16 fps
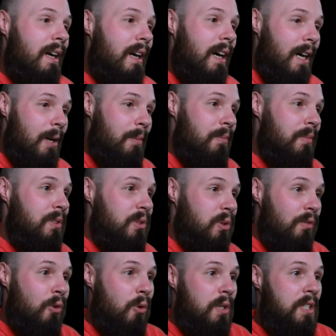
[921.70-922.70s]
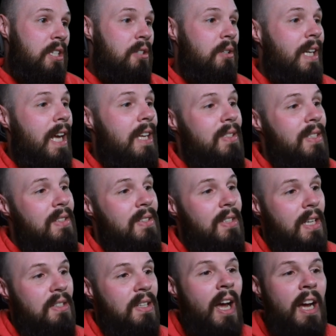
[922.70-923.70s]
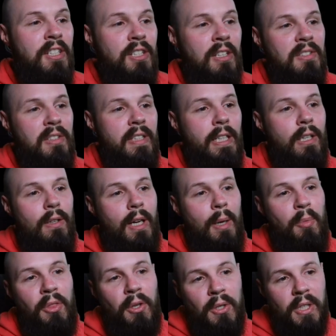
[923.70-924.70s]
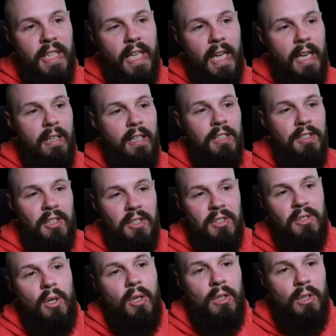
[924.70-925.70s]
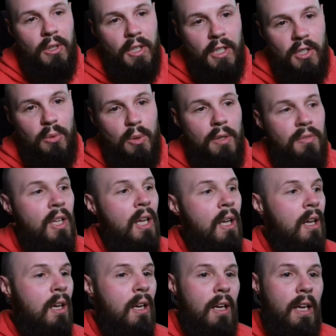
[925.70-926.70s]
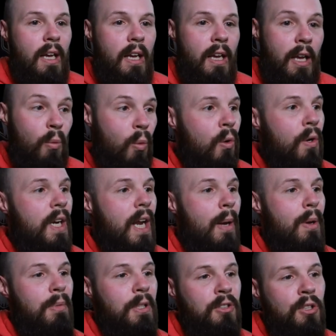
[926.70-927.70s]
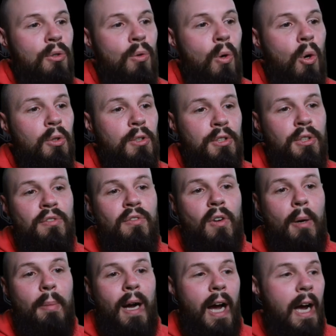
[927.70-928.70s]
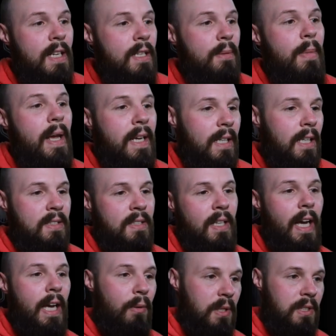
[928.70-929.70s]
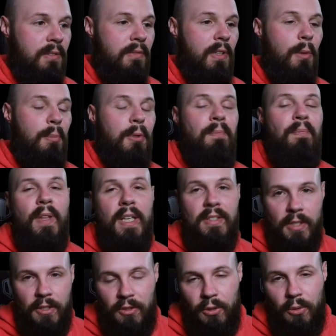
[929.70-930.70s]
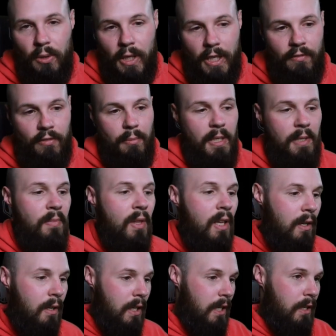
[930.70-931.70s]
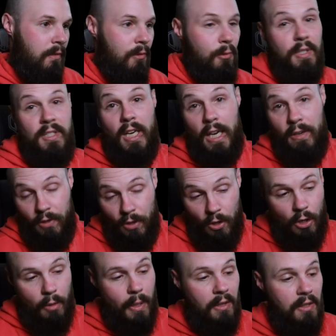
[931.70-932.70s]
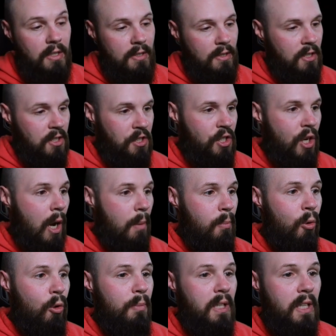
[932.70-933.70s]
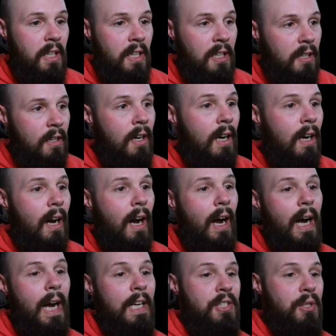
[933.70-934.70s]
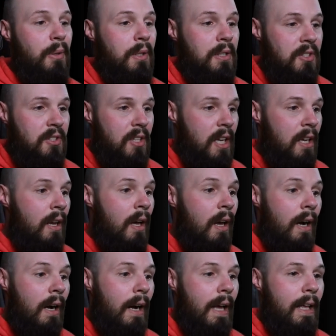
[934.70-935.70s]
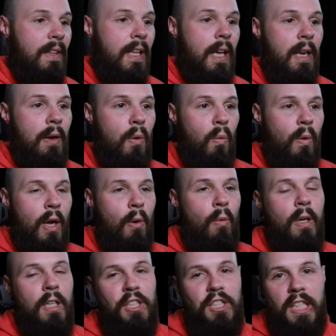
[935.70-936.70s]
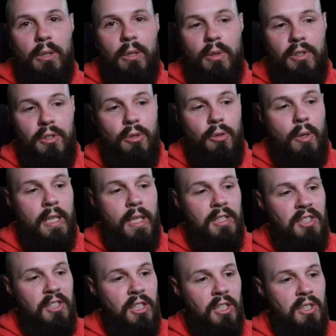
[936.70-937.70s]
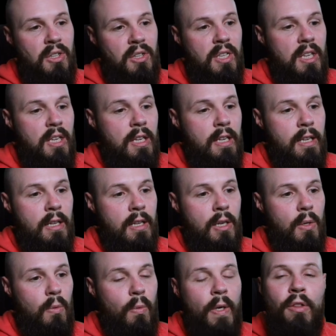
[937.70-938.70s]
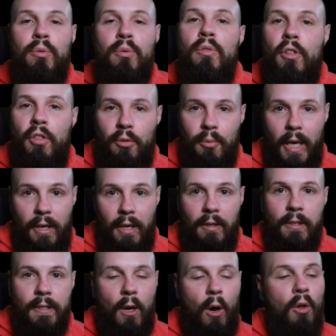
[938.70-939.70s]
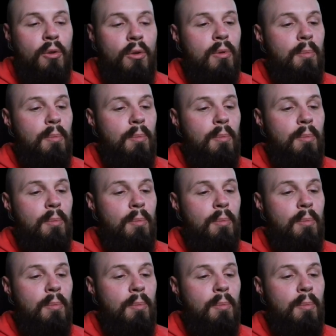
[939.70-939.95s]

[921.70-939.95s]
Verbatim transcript: So of course here, Casey says, hi, John Sundell, I'm 38 and just started learning Swift and worried I may be too old or too far behind to make it as an iOS developer. Is it too late for me? And the reason I even know about this is because John pulled me in here, as you can see. And then what I want to share with you is just the read through the thread, all the